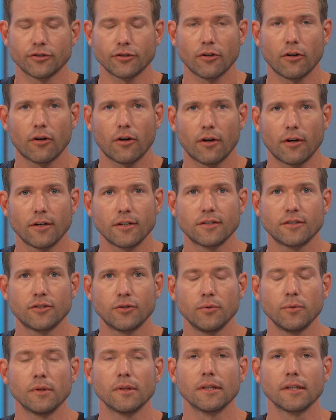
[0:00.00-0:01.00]
your heart
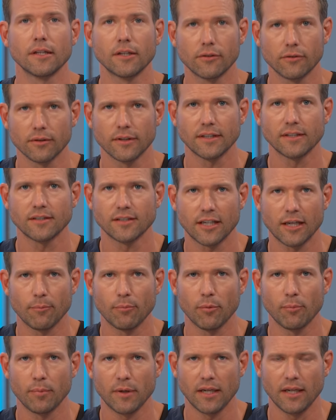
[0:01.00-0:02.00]
to literally
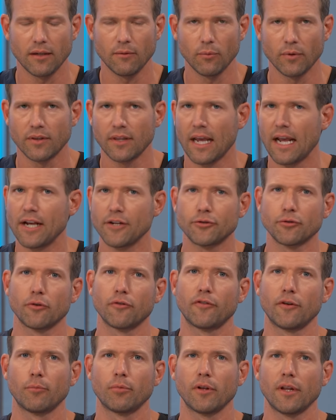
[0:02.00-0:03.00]
skip a beat with
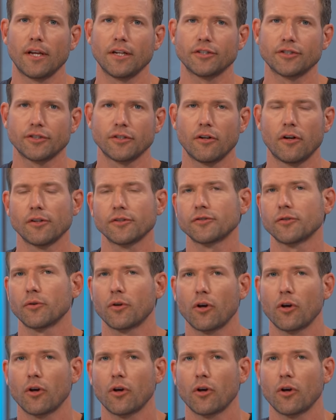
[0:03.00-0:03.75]
atrial fibrillation, also